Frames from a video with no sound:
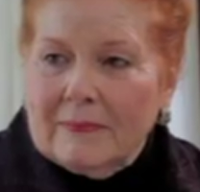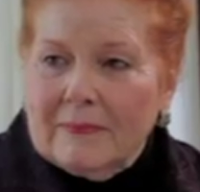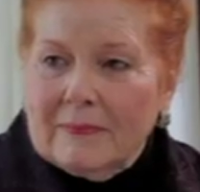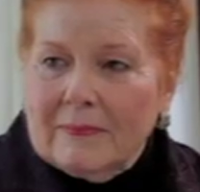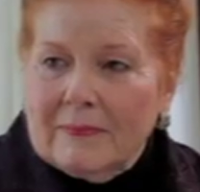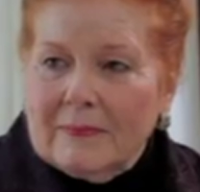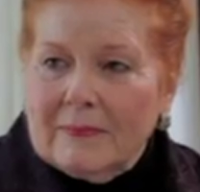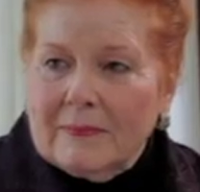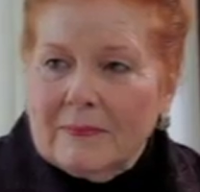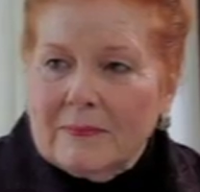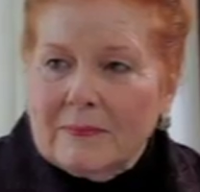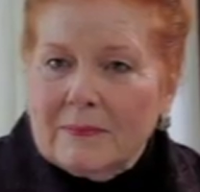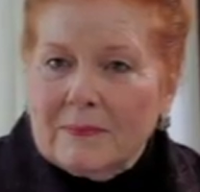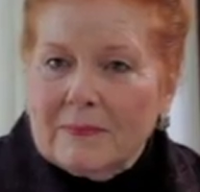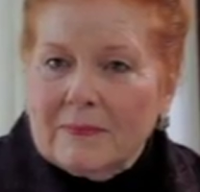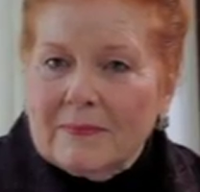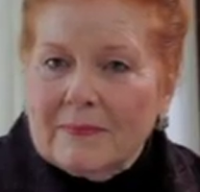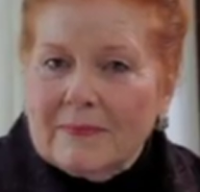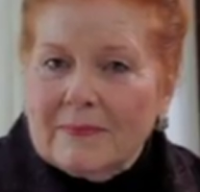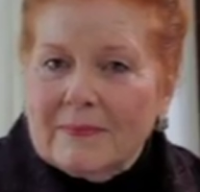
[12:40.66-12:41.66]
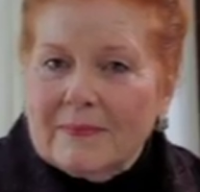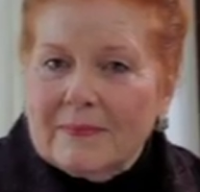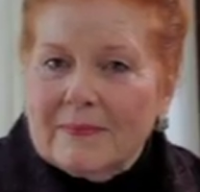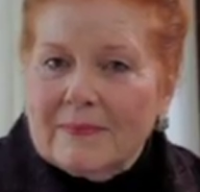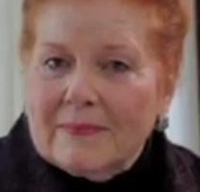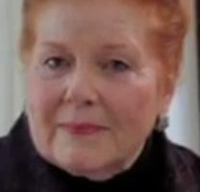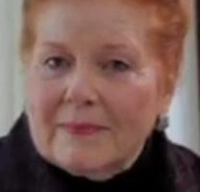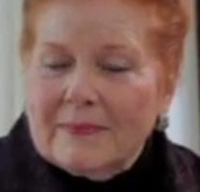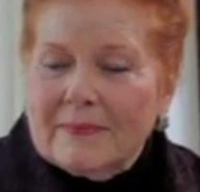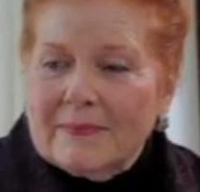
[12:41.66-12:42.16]

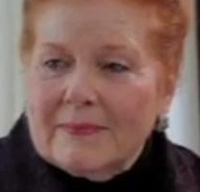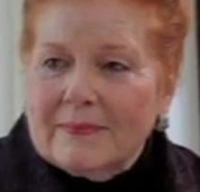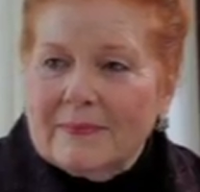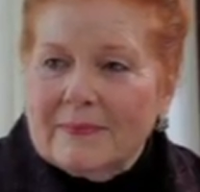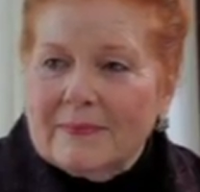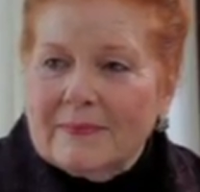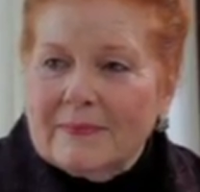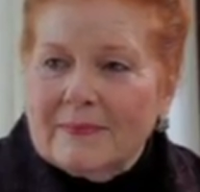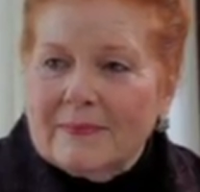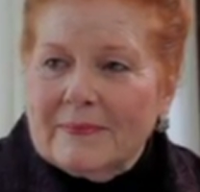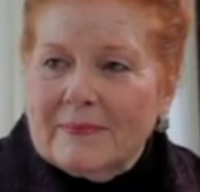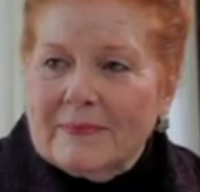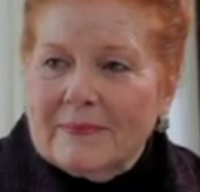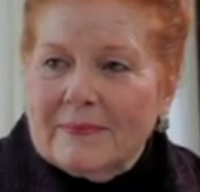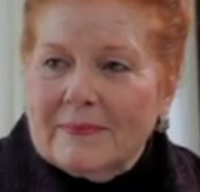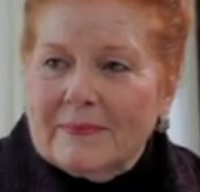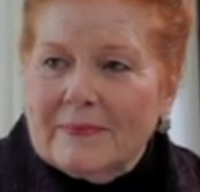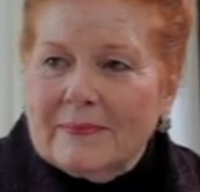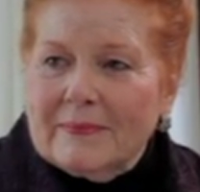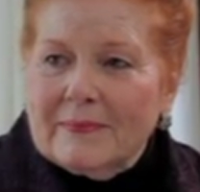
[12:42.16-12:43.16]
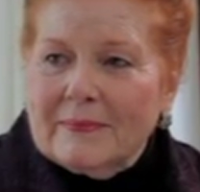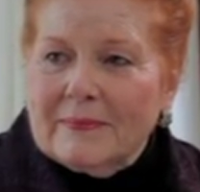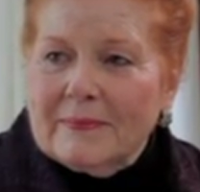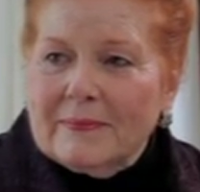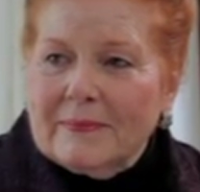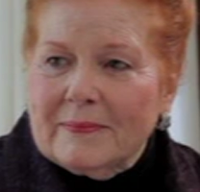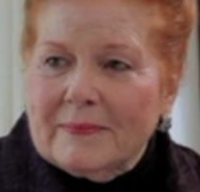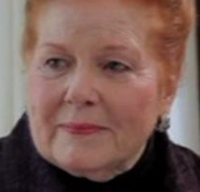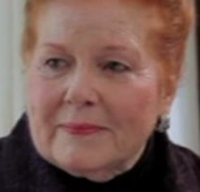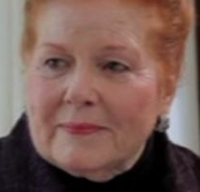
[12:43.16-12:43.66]

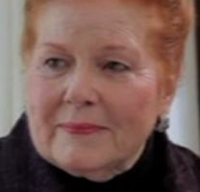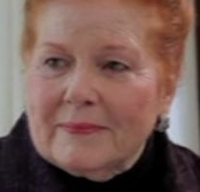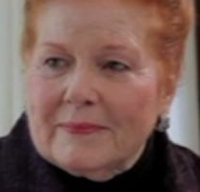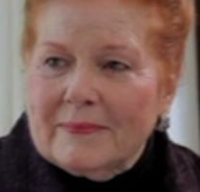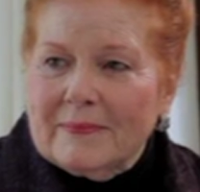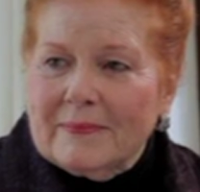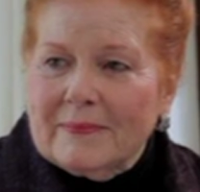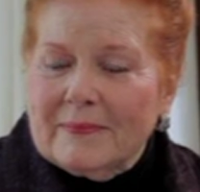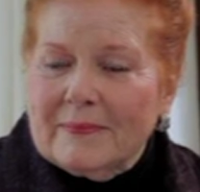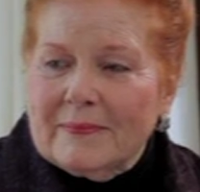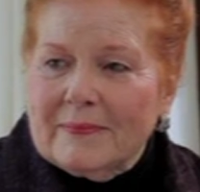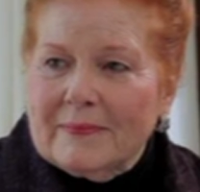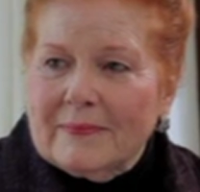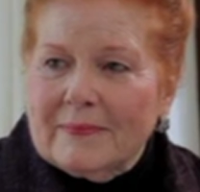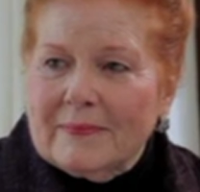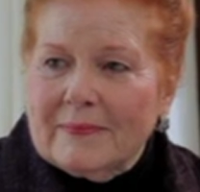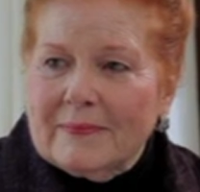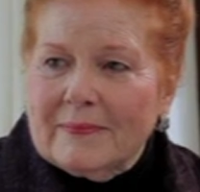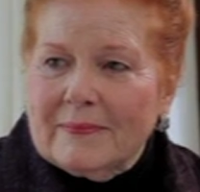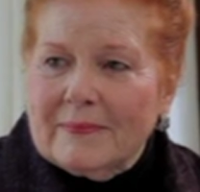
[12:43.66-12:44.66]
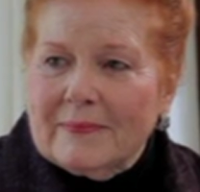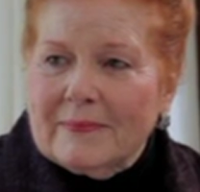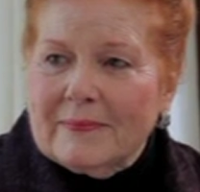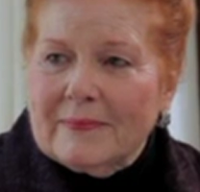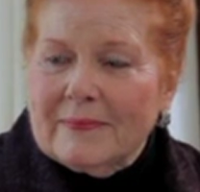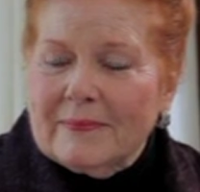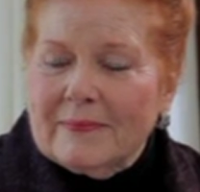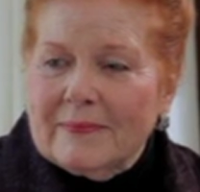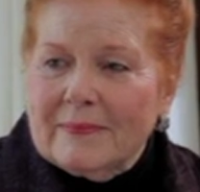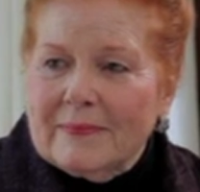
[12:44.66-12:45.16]

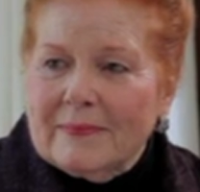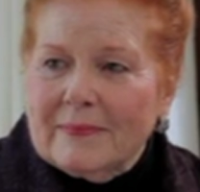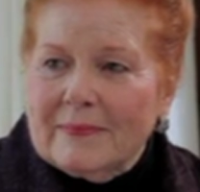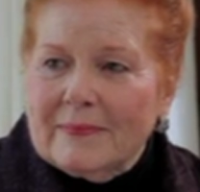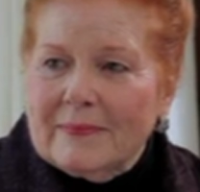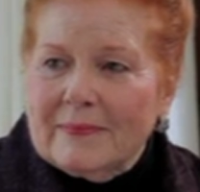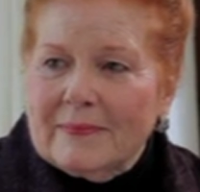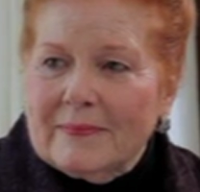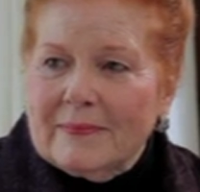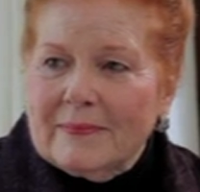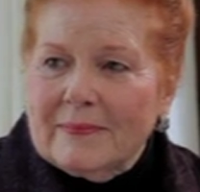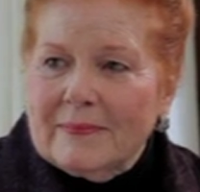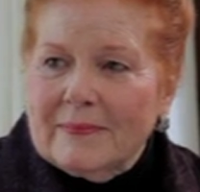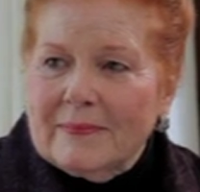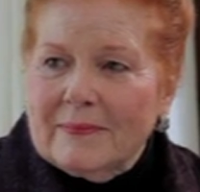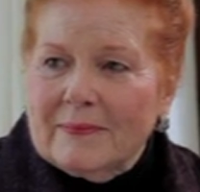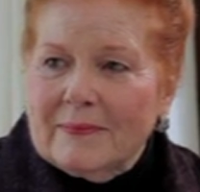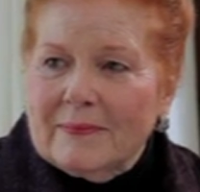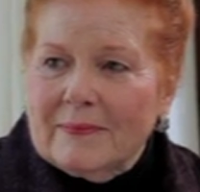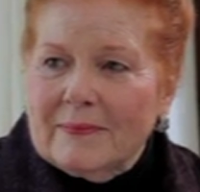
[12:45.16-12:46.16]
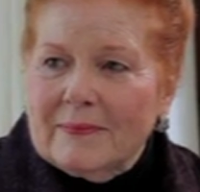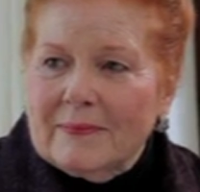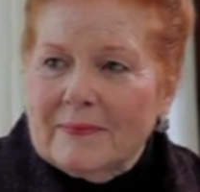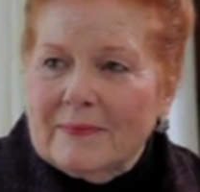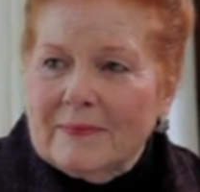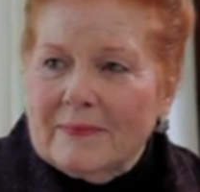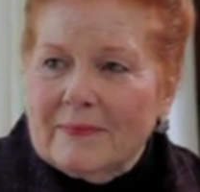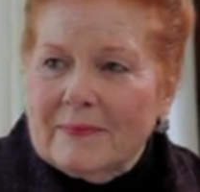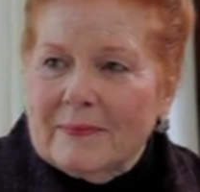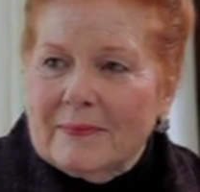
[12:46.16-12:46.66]

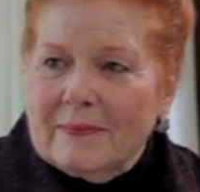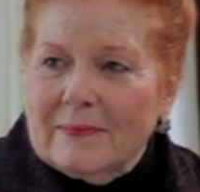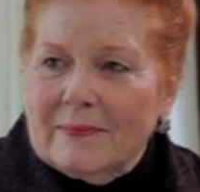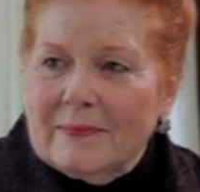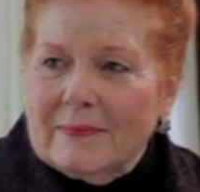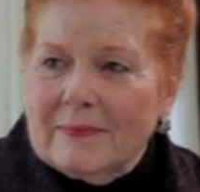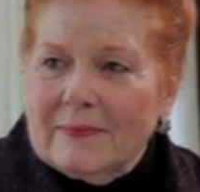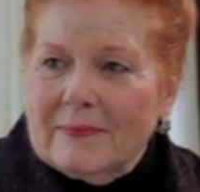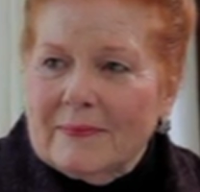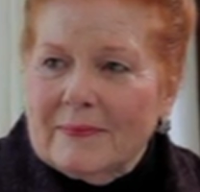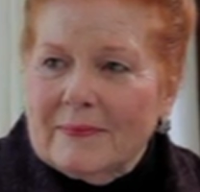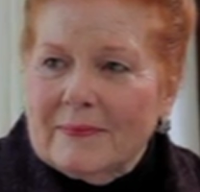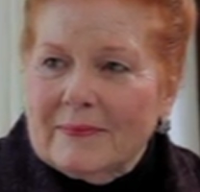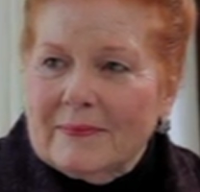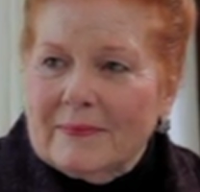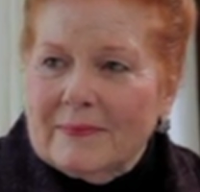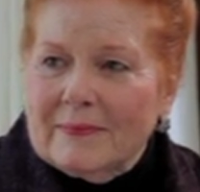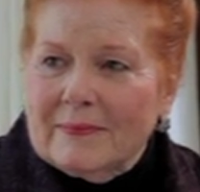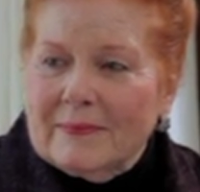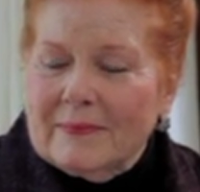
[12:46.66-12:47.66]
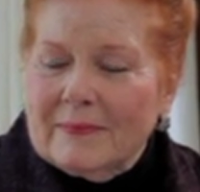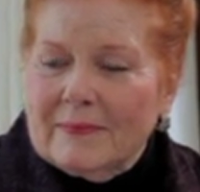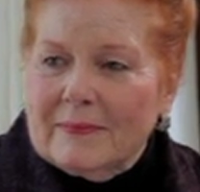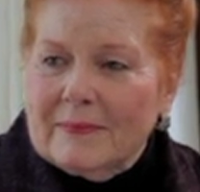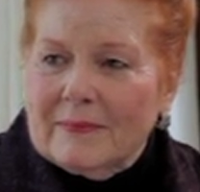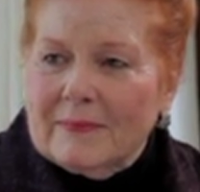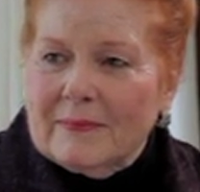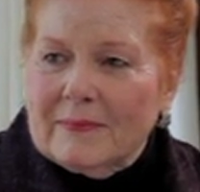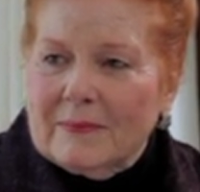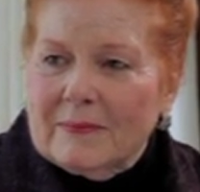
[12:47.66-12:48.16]

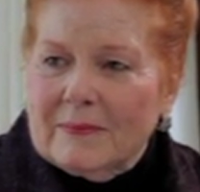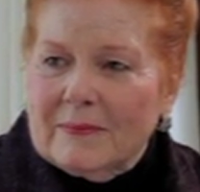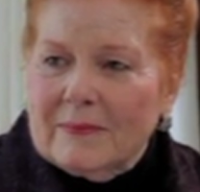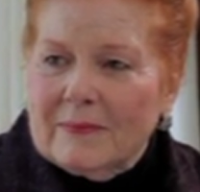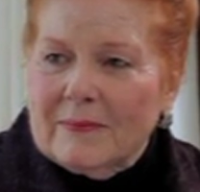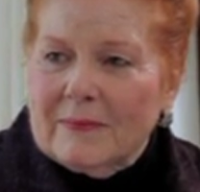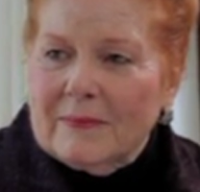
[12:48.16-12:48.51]
(silent)